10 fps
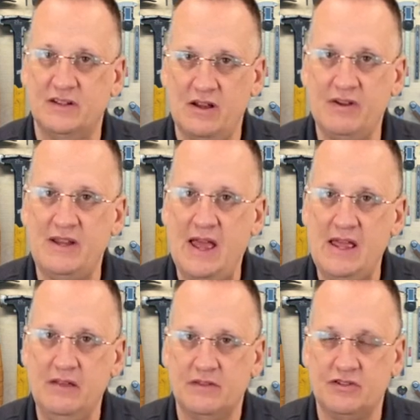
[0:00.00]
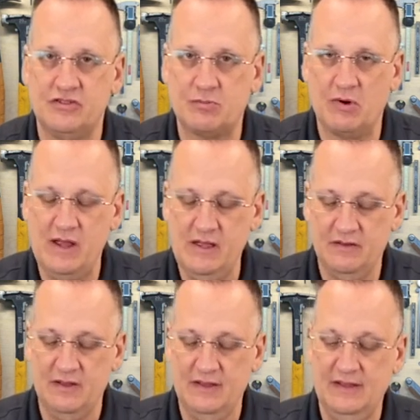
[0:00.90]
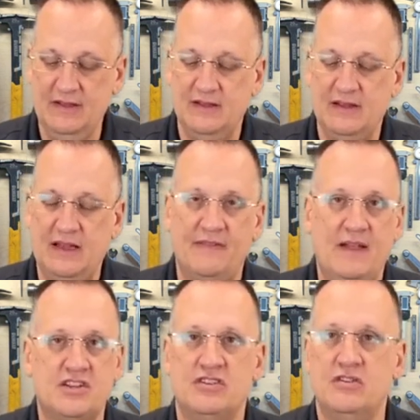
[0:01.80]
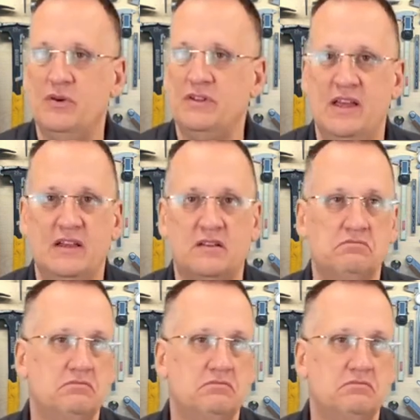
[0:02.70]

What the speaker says: every day that you spray, and that should only take